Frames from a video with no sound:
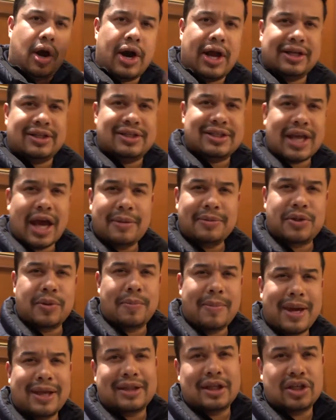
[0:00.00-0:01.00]
right, it's time to
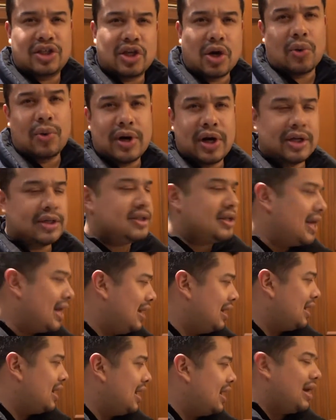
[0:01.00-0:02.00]
make the donuts,
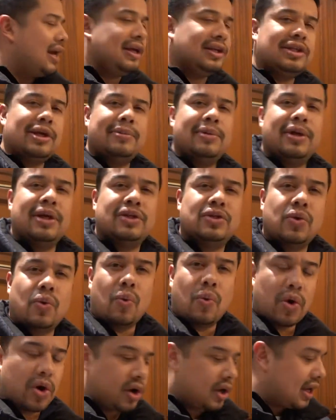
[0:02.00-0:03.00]
AKA time to get to
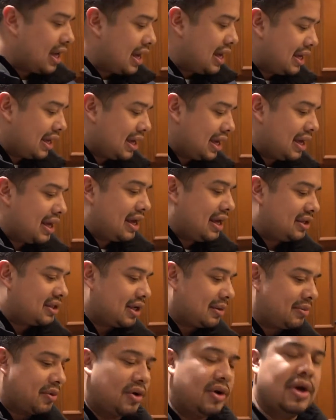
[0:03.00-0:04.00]
work, AKA
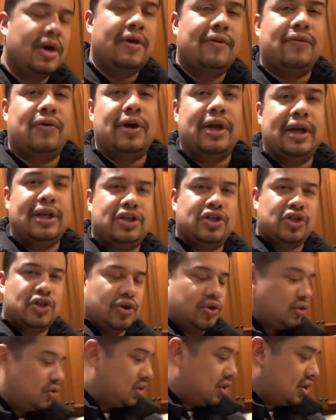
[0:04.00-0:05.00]
time for Hitch
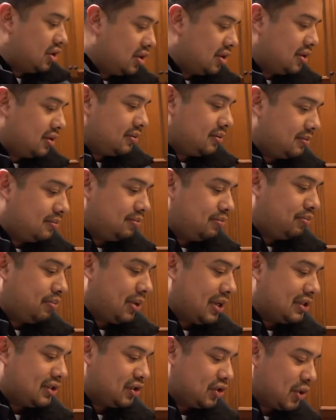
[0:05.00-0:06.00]
to
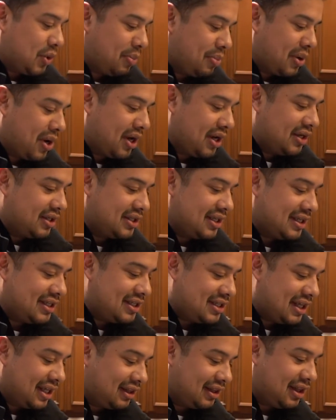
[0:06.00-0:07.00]
press two buttons and
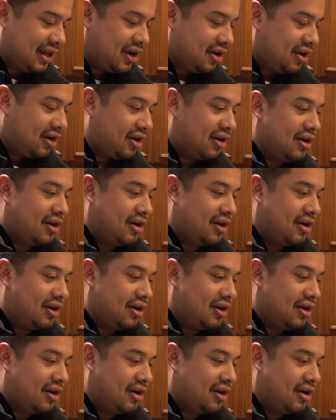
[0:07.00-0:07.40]
sit there.